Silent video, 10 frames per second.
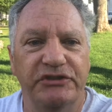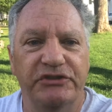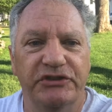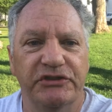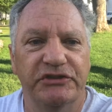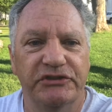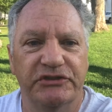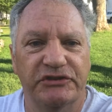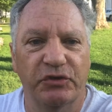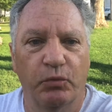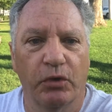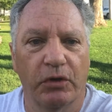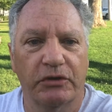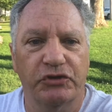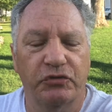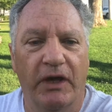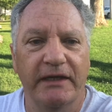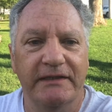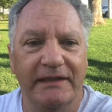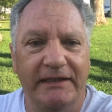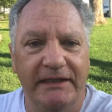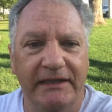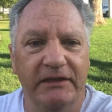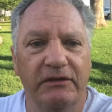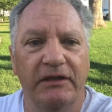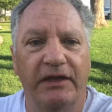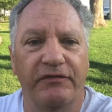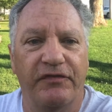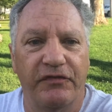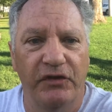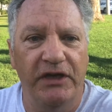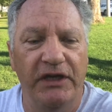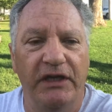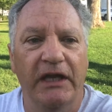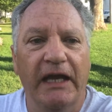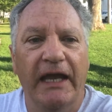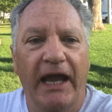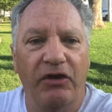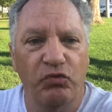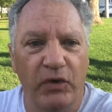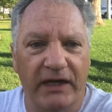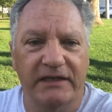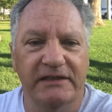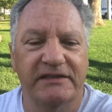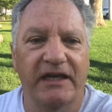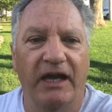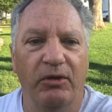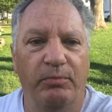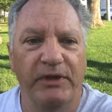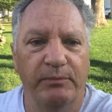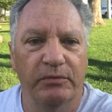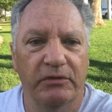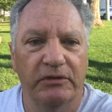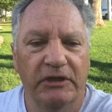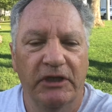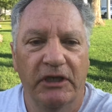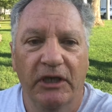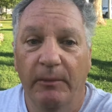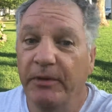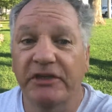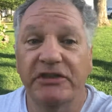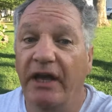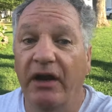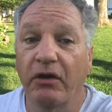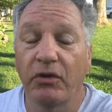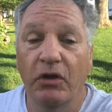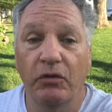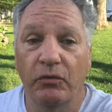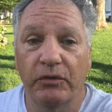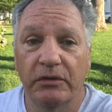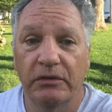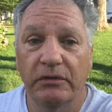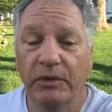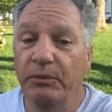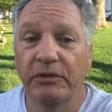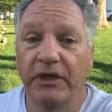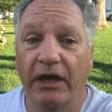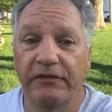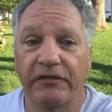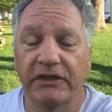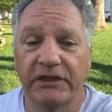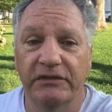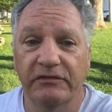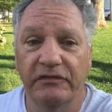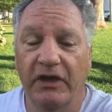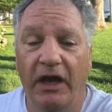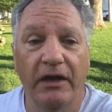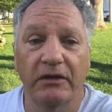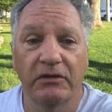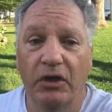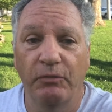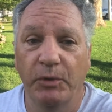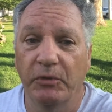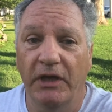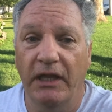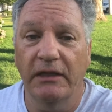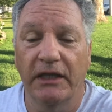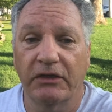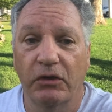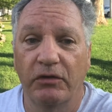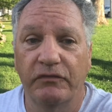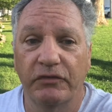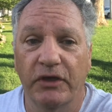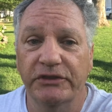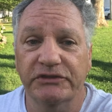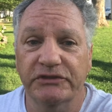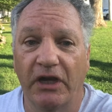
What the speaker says: Jesus is at work trying to heal and free and reconcile people. Because on our own, we will not forgive. On our own, we will not let go of grudges.